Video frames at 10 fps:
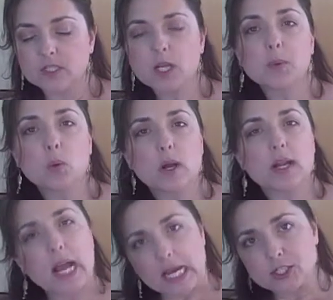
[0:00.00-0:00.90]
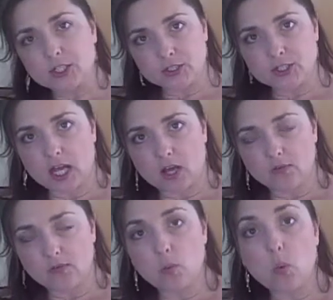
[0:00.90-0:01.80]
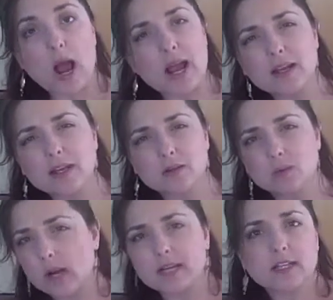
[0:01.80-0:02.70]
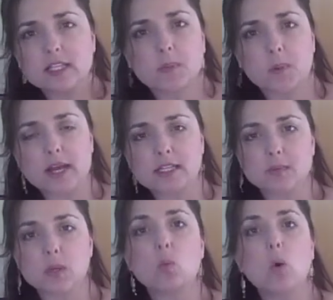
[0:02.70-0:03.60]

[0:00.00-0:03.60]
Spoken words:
Number one, ask yourself, why did that surprise me?